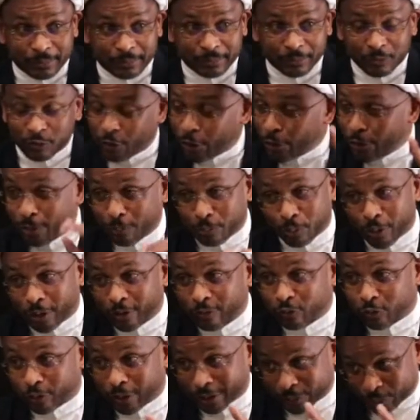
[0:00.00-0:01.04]
Very
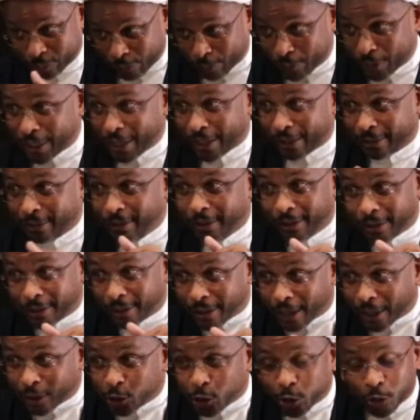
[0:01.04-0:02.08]
important for us when we get
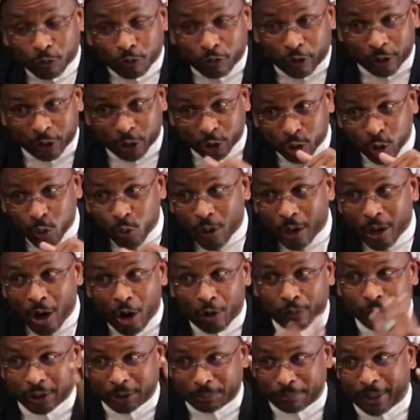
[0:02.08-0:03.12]
a little further to what our
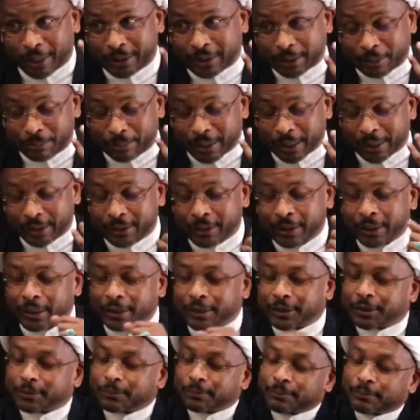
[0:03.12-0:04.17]
responsibility
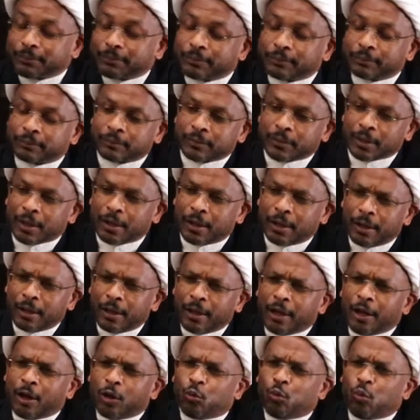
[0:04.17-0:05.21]
is.
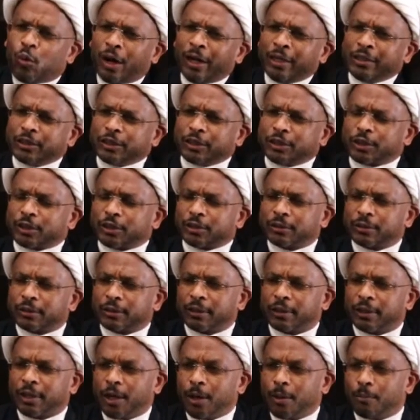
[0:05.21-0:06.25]
Once
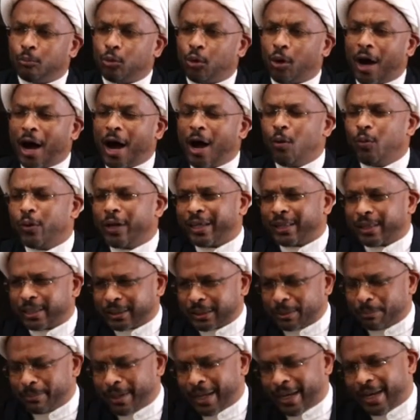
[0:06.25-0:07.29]
Muawiyah, there's
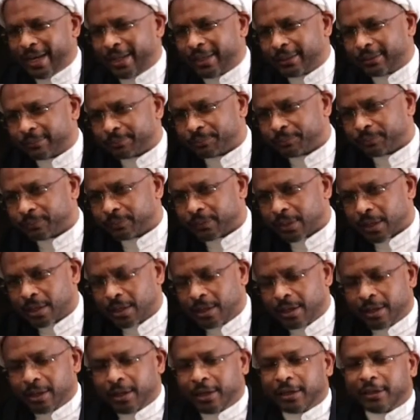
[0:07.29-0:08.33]
a man,
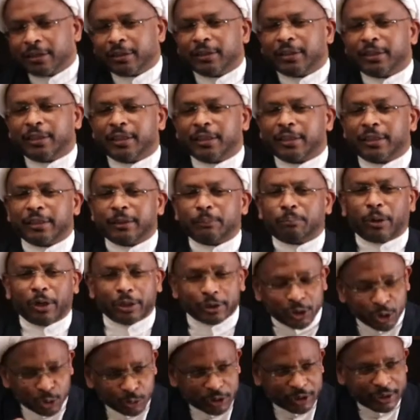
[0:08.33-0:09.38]
the
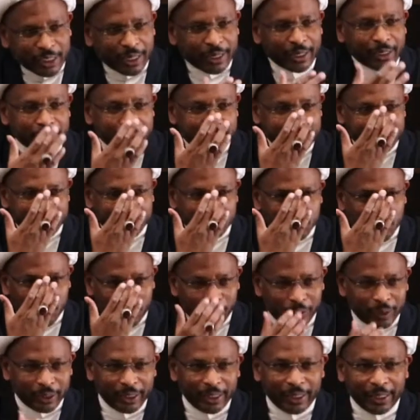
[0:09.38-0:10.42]
person who's telling this
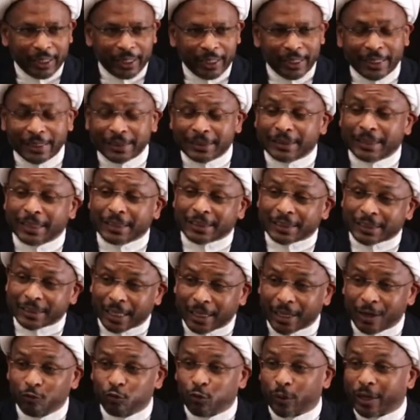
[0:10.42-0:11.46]
story, he's the
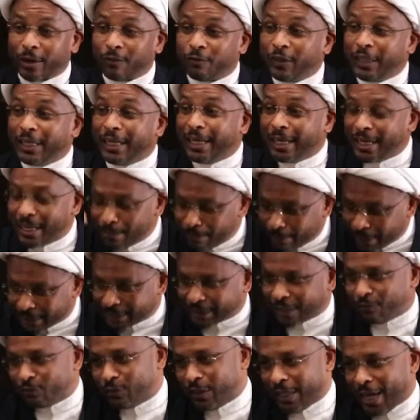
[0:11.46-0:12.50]
son of one of the enemies
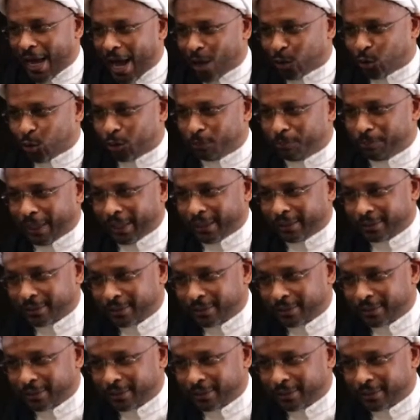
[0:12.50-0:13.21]
of the Ahlul Bayt.